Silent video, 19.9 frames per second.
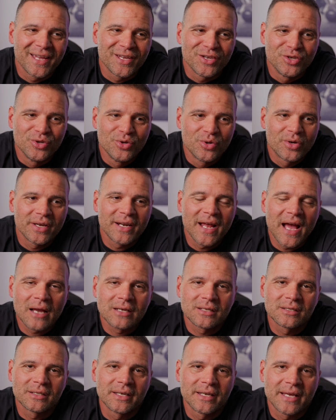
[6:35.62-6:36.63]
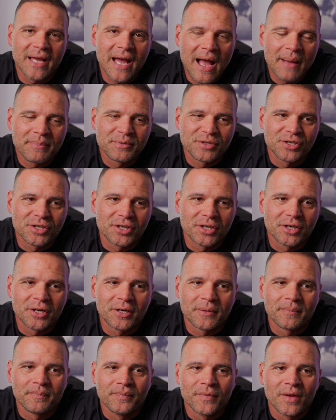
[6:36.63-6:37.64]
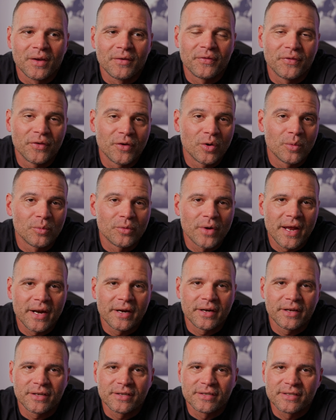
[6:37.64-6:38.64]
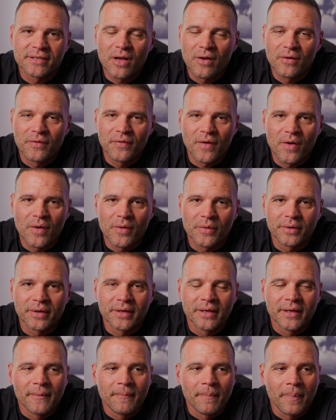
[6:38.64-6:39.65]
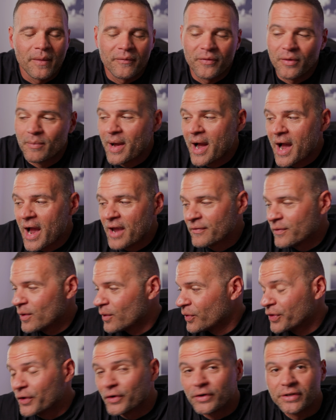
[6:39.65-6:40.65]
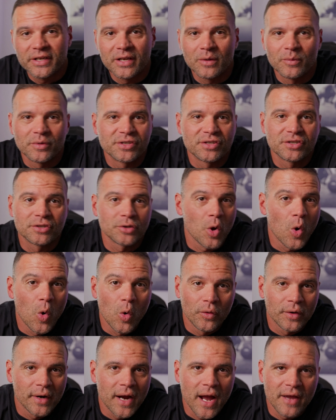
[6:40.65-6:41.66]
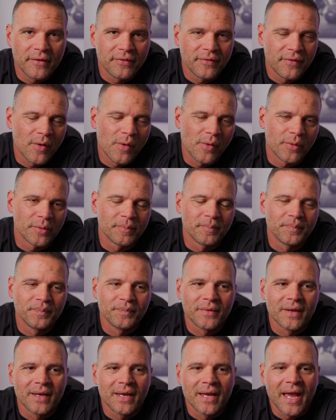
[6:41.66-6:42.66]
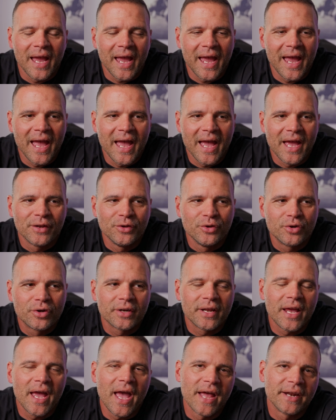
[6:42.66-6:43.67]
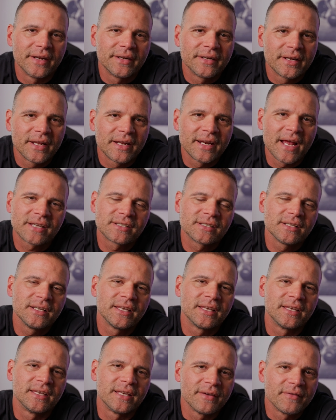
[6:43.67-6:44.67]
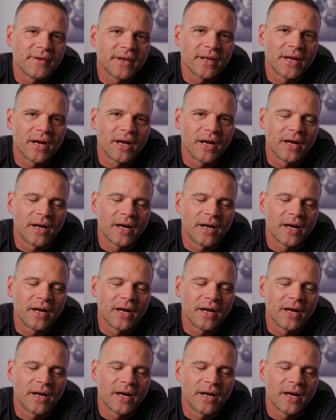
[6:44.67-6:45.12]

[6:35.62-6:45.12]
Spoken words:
You could actually capture film right out of your cell phone from my iPhone 13, which is an older iPhone. And you could edit it and actually give it